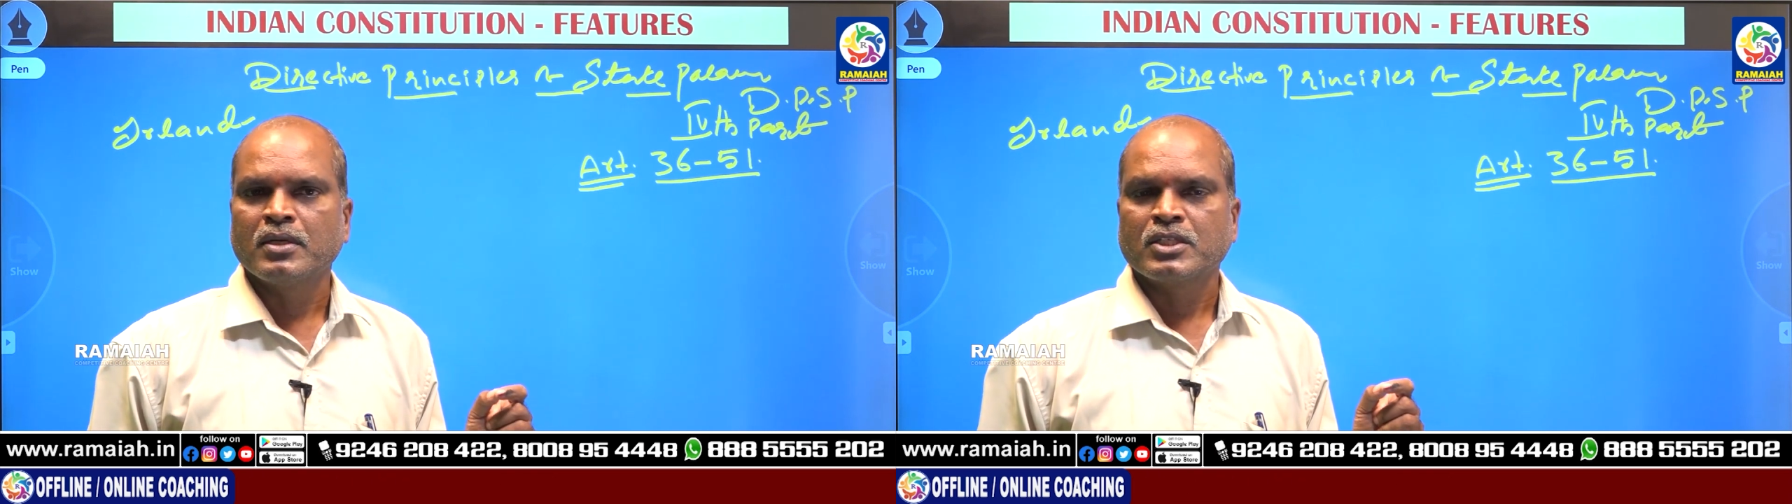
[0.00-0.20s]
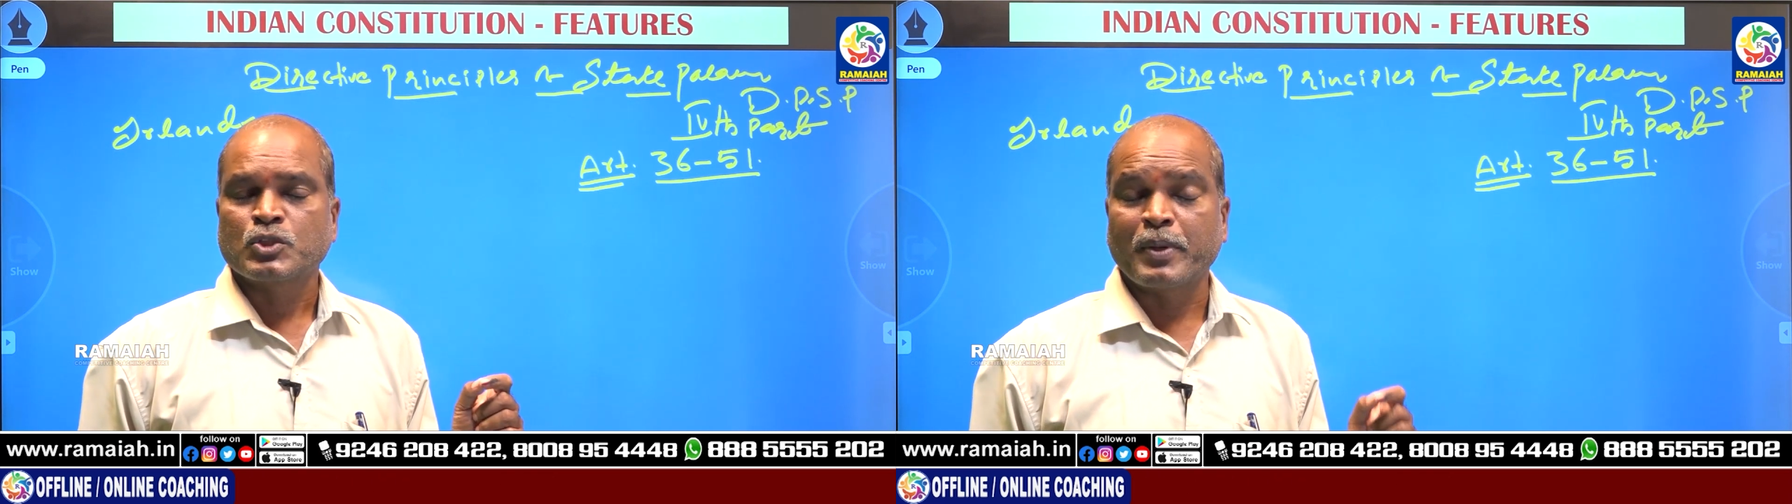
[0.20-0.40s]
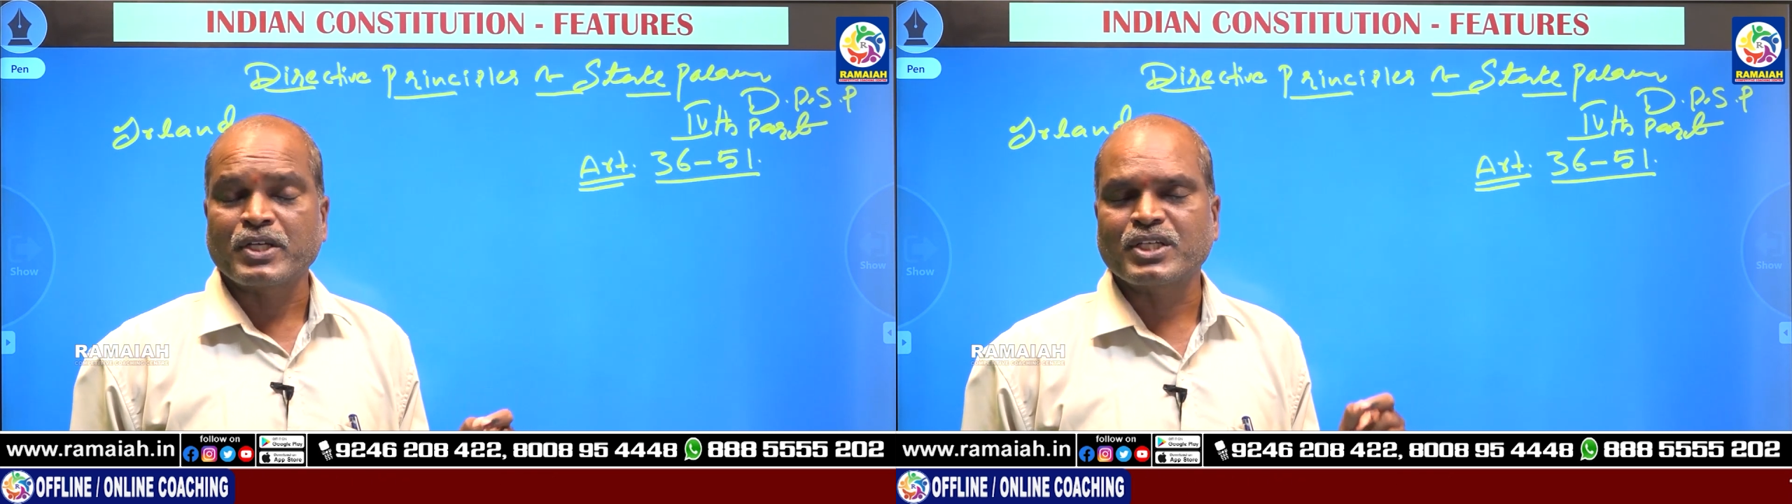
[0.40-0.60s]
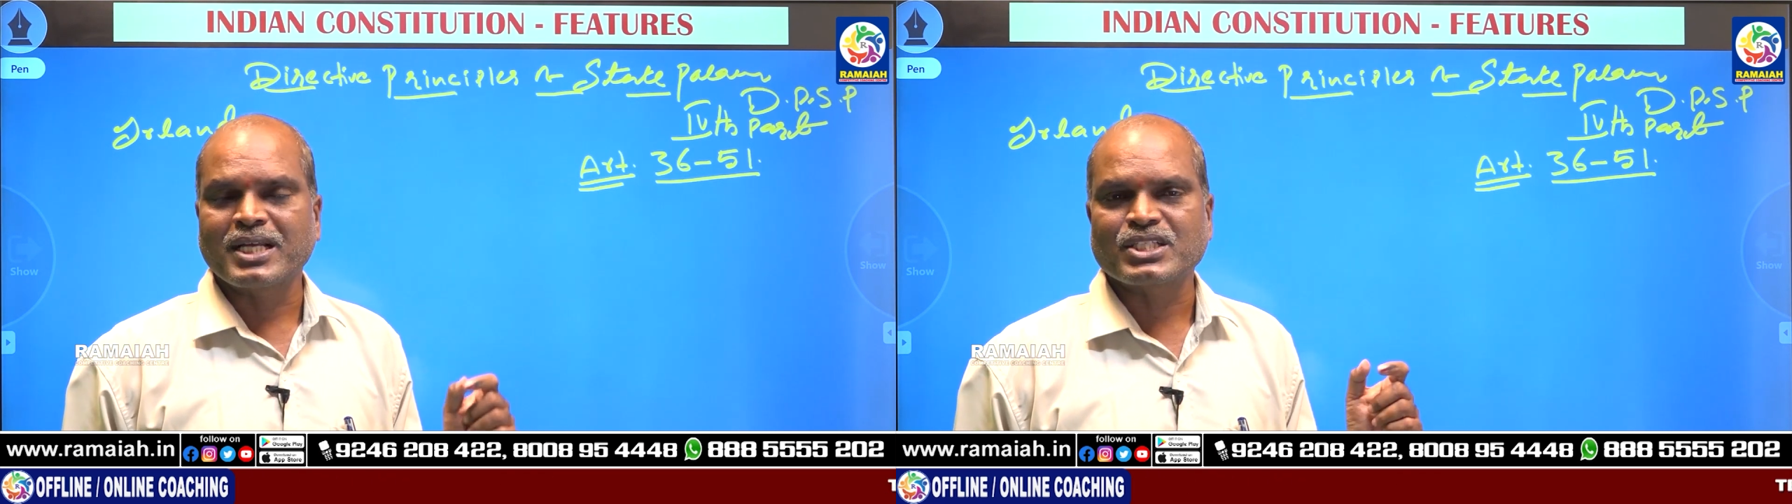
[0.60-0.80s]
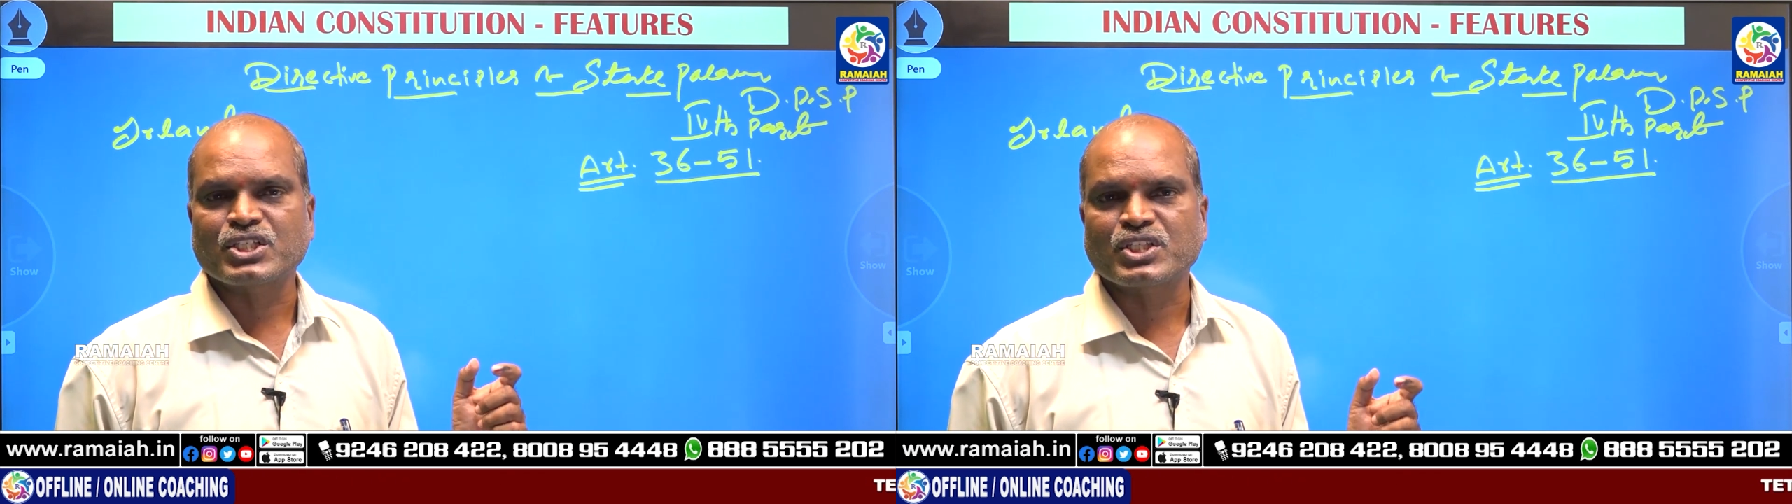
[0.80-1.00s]

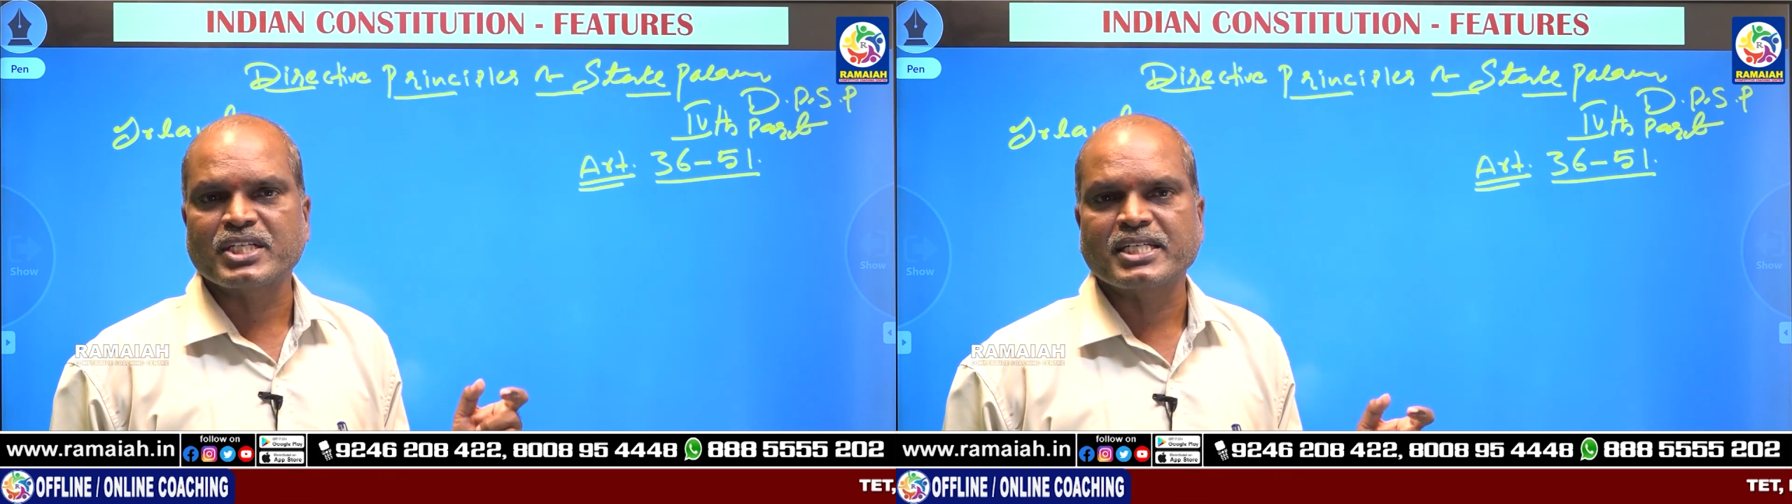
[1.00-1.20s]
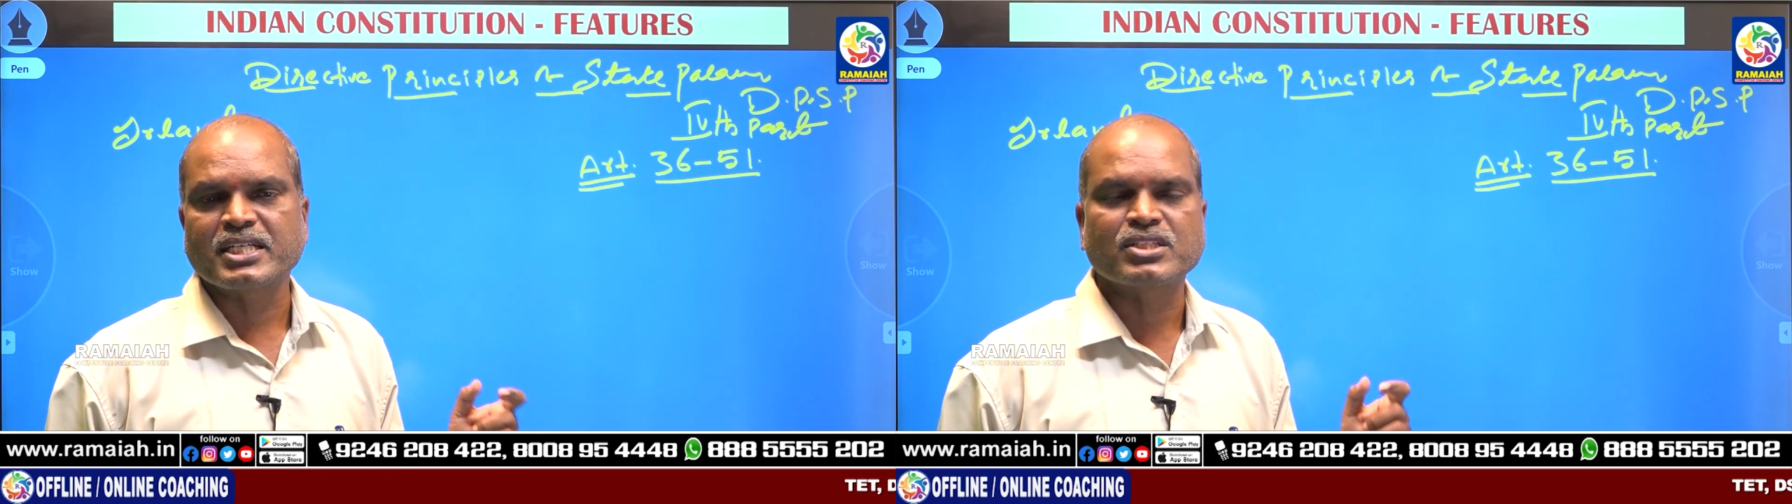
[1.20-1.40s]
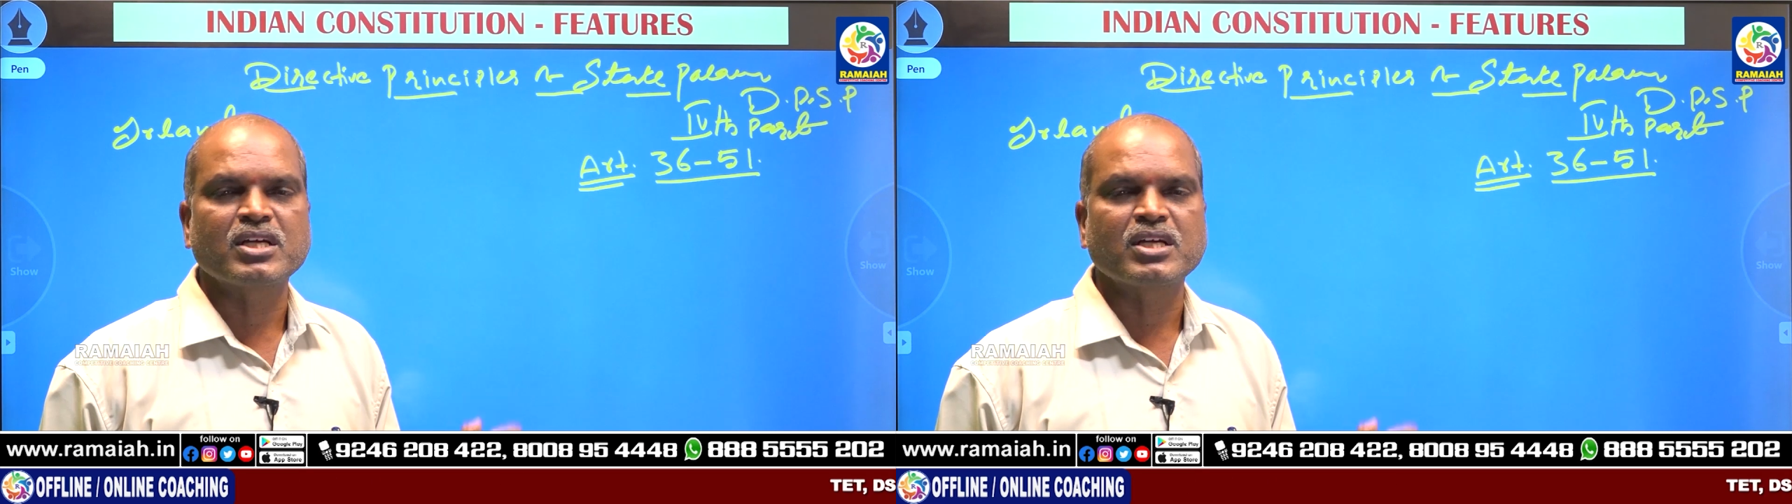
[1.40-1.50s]
special status